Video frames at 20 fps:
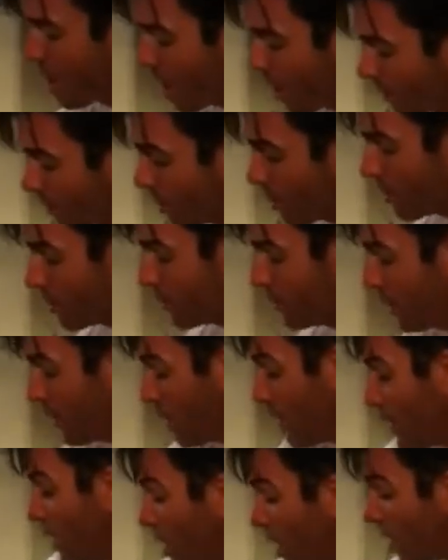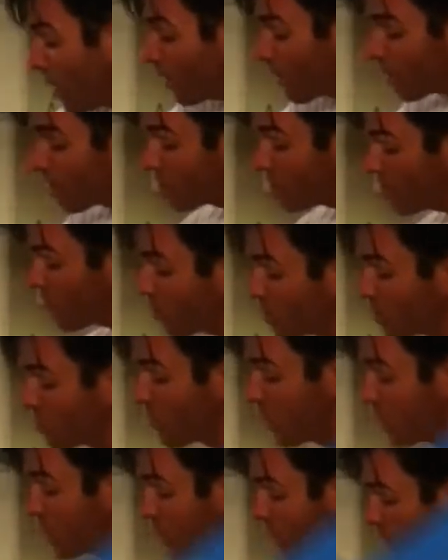I want to make love so
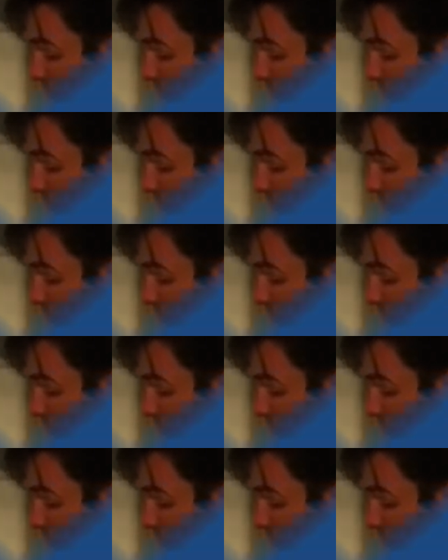sweet.